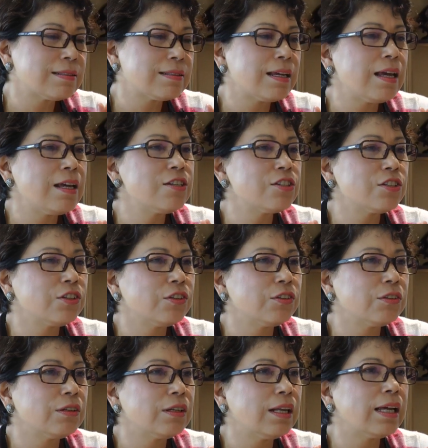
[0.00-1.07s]
stage in
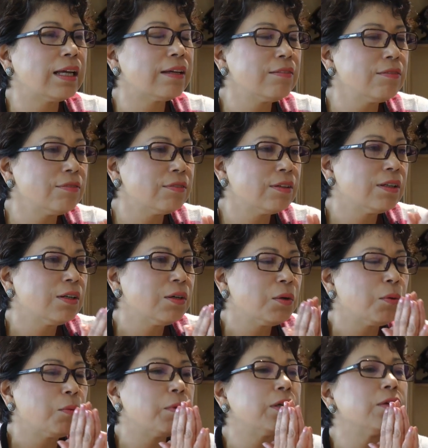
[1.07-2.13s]
your life
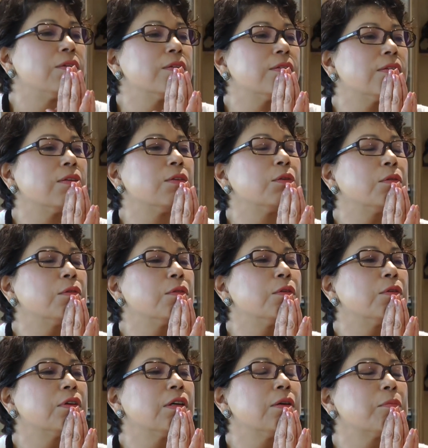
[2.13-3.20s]
where you, you,
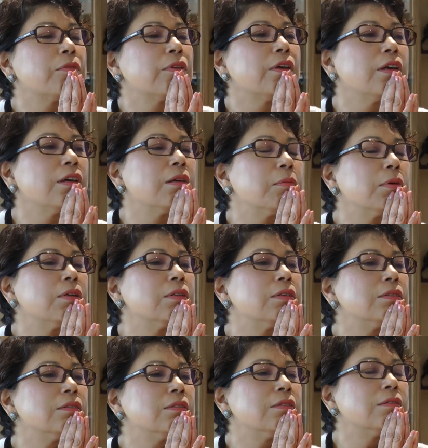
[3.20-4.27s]
you keep thinking about
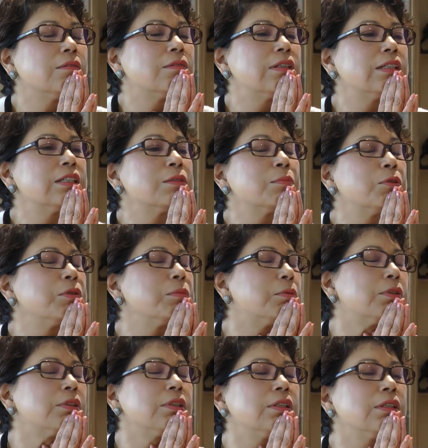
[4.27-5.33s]
what is more
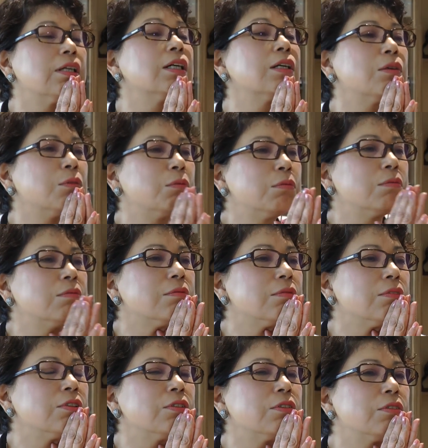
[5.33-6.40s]
important now.
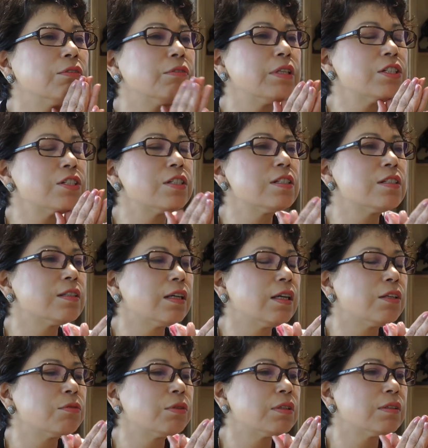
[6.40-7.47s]
You know, you reach this
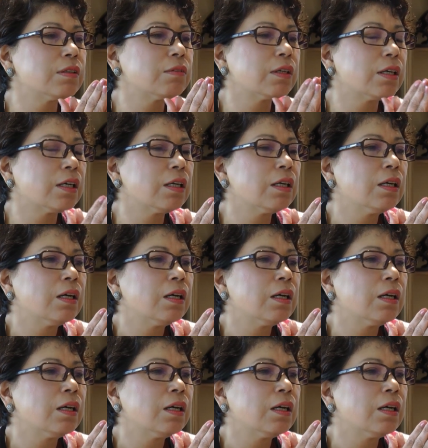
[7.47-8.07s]
stage where you say, okay,